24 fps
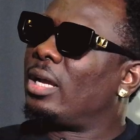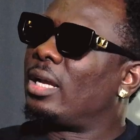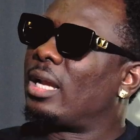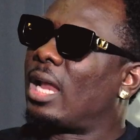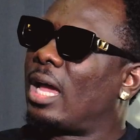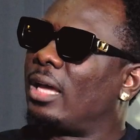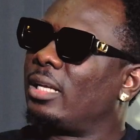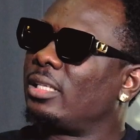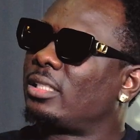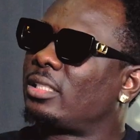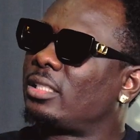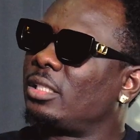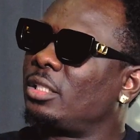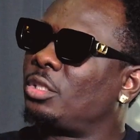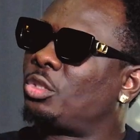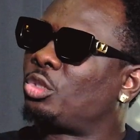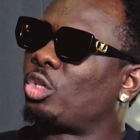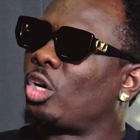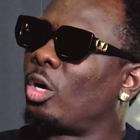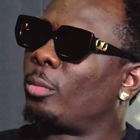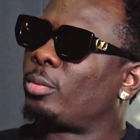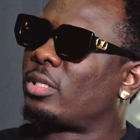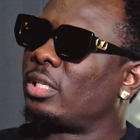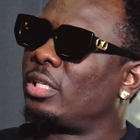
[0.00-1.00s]
lines it
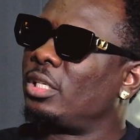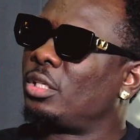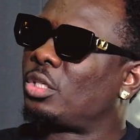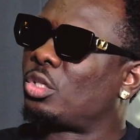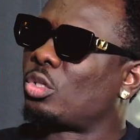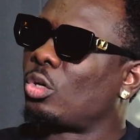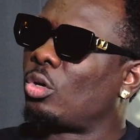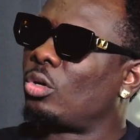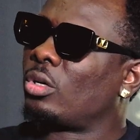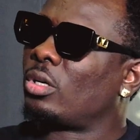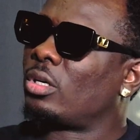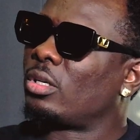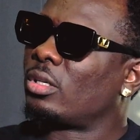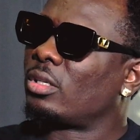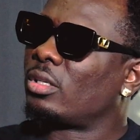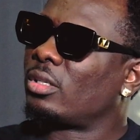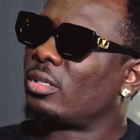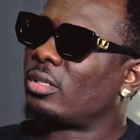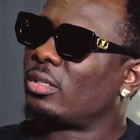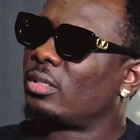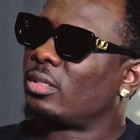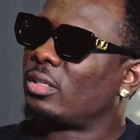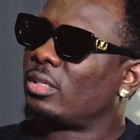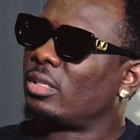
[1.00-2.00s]
drops in a song.
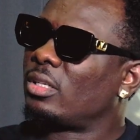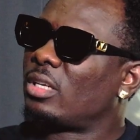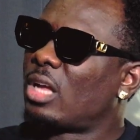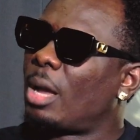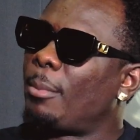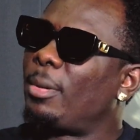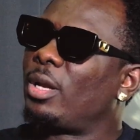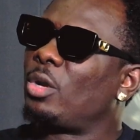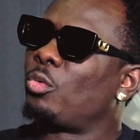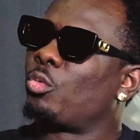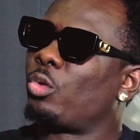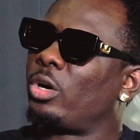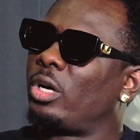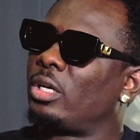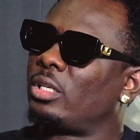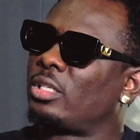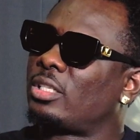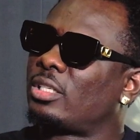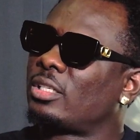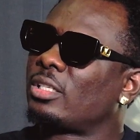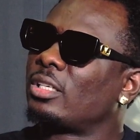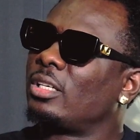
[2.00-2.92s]
How many words